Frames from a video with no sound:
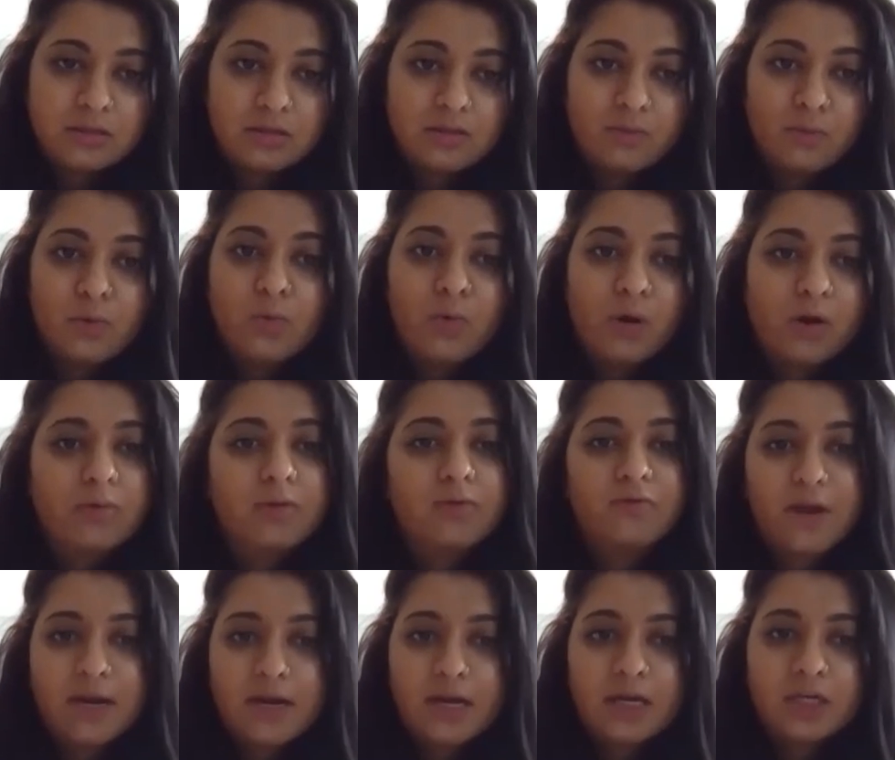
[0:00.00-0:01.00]
We work with
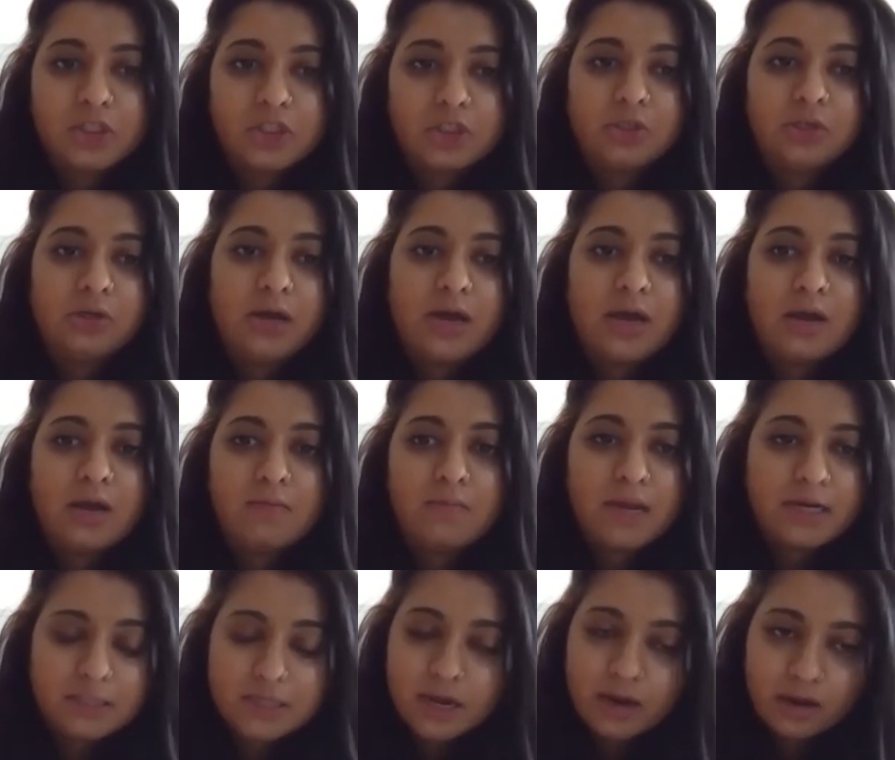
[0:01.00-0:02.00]
financial and
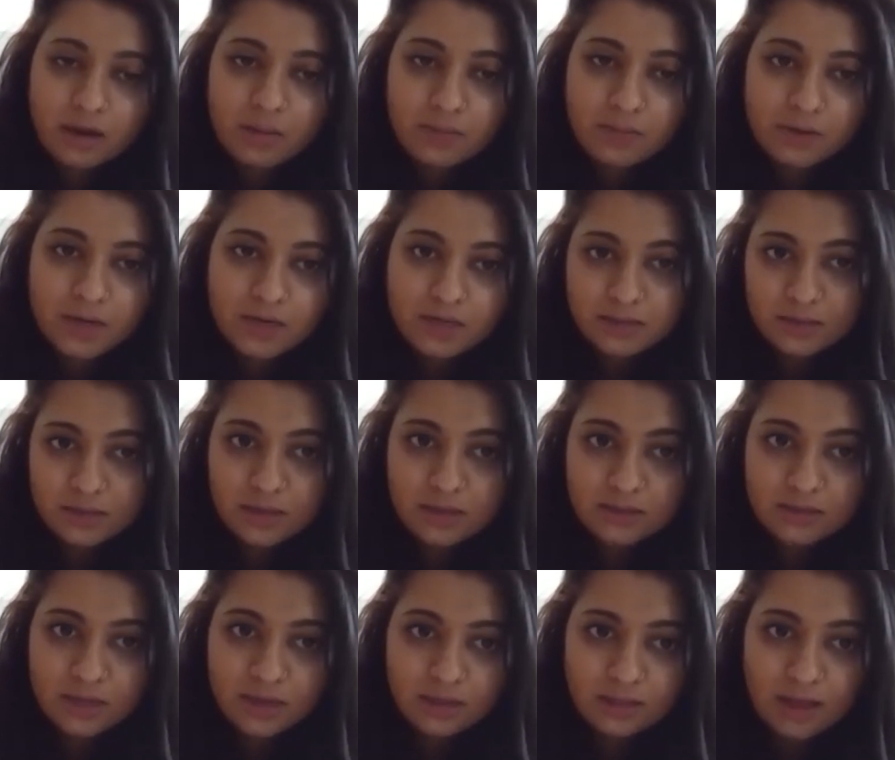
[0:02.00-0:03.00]
med tech companies and
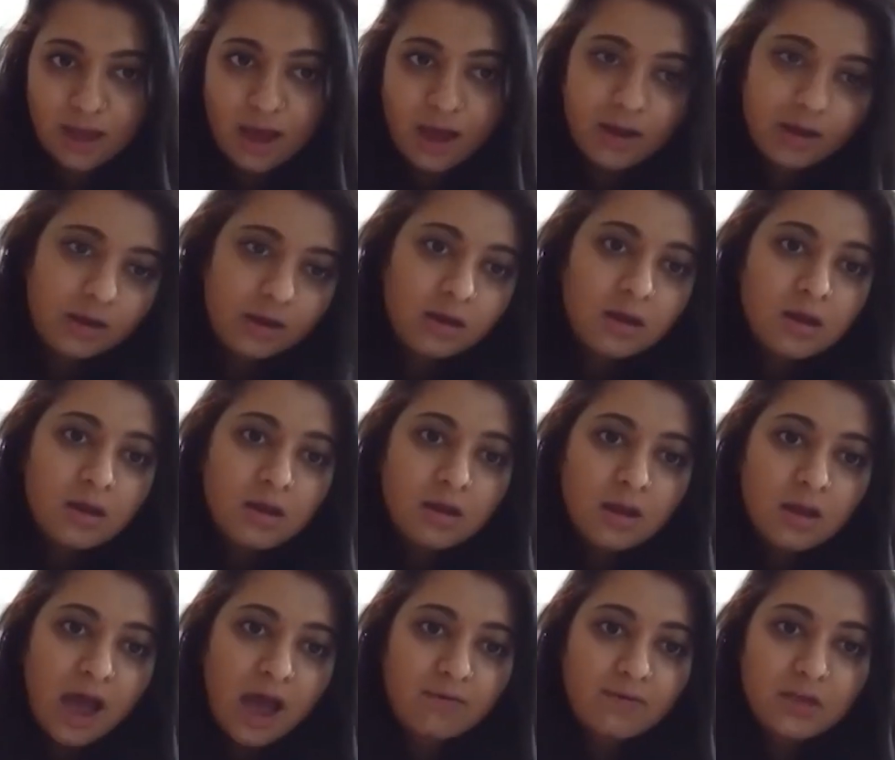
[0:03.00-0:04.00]
things like that. And
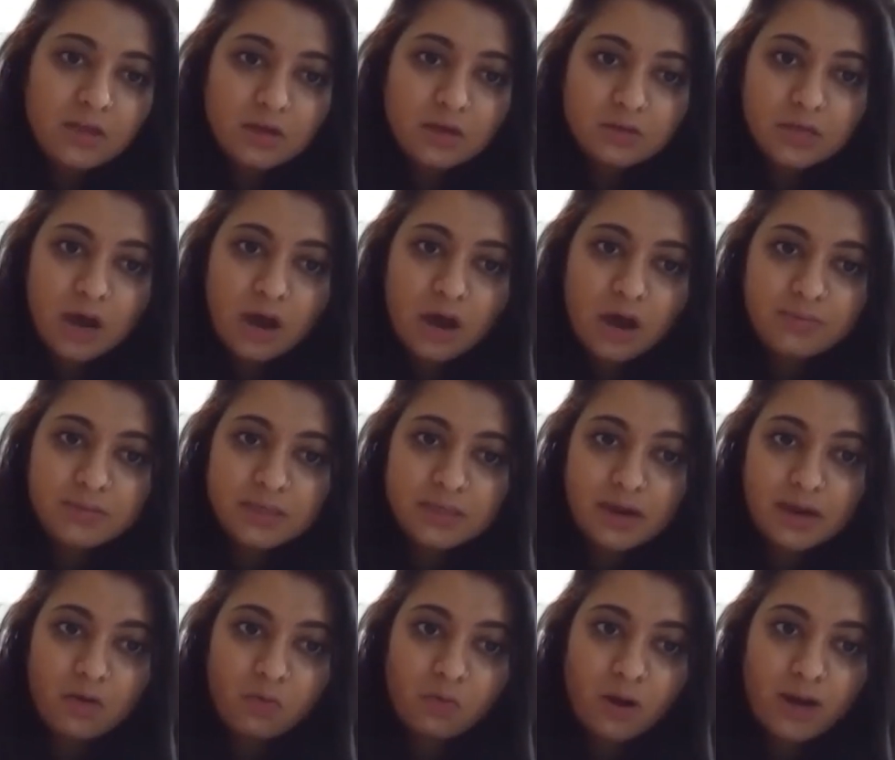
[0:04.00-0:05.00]
having those hubs
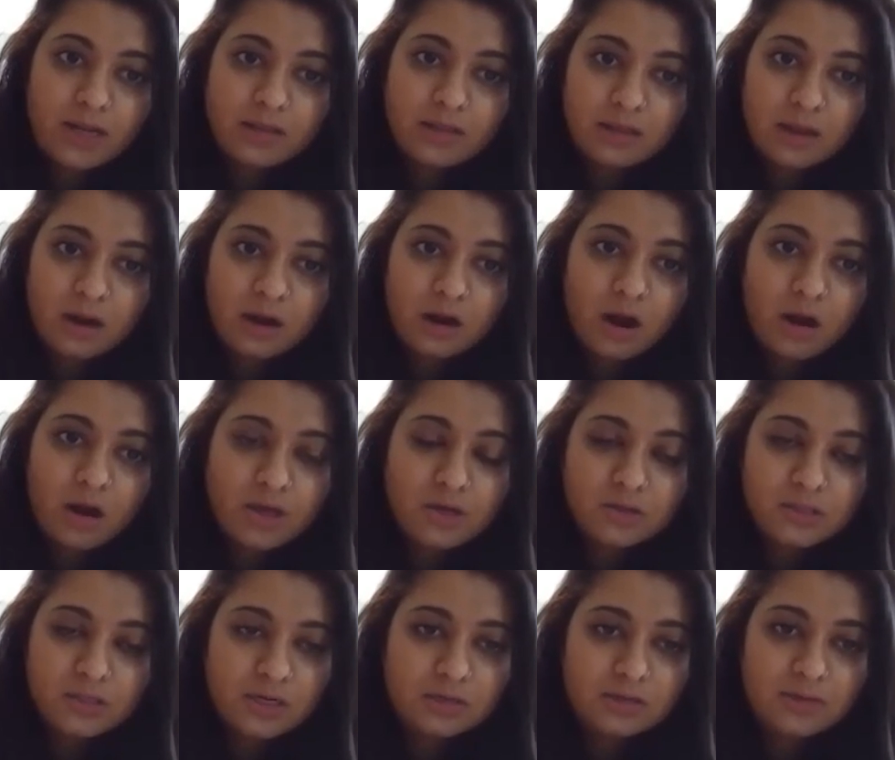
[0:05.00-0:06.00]
like right there,
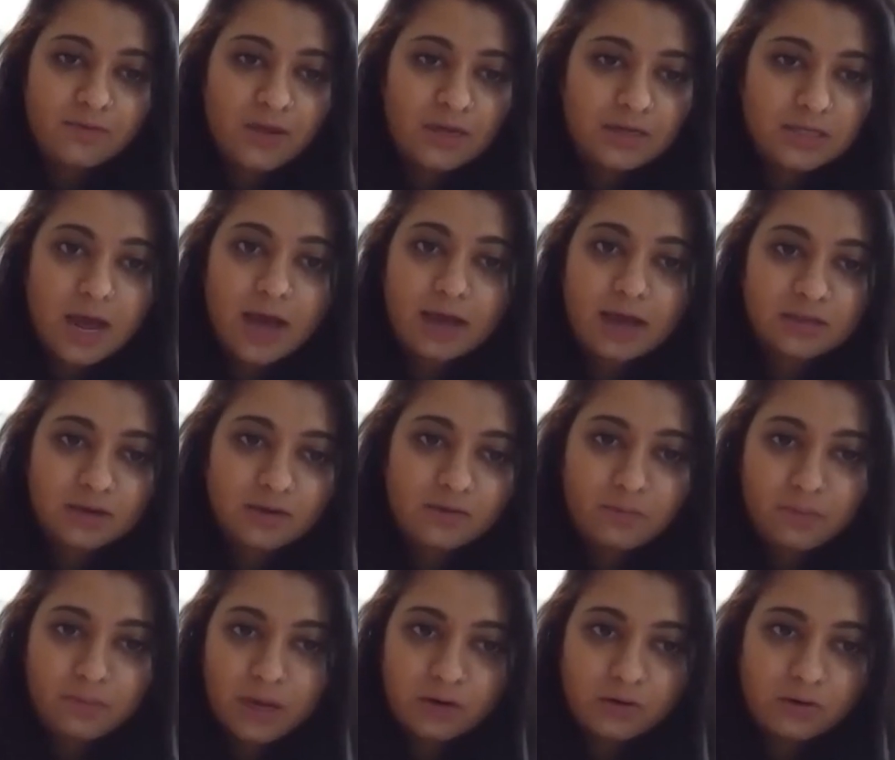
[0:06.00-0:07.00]
Houston is fantastic for
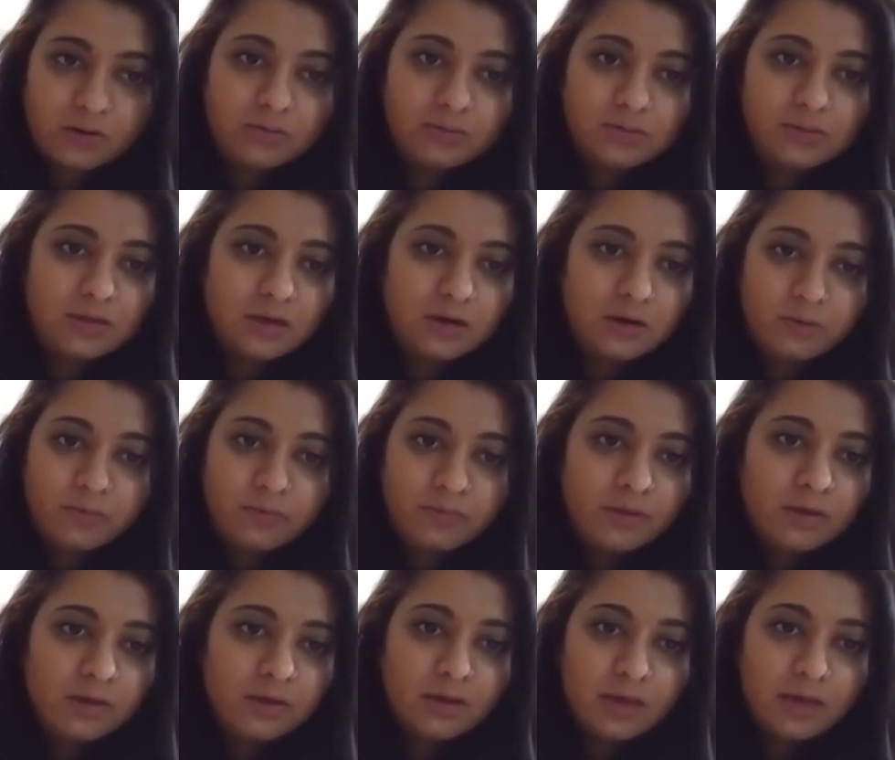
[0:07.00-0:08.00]
medical. So
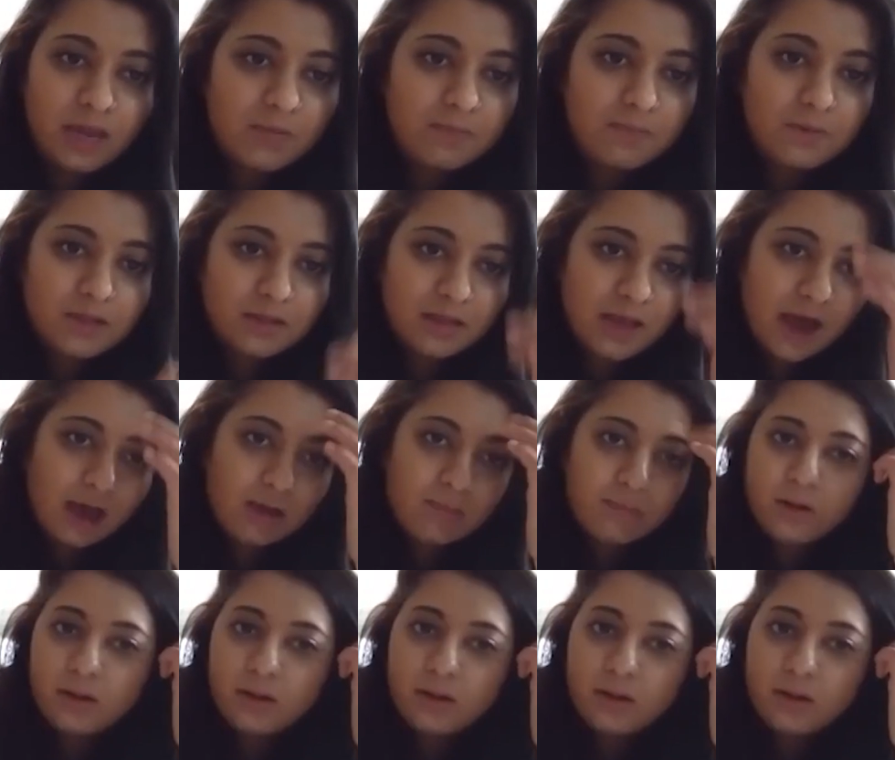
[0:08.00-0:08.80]
can't beat that.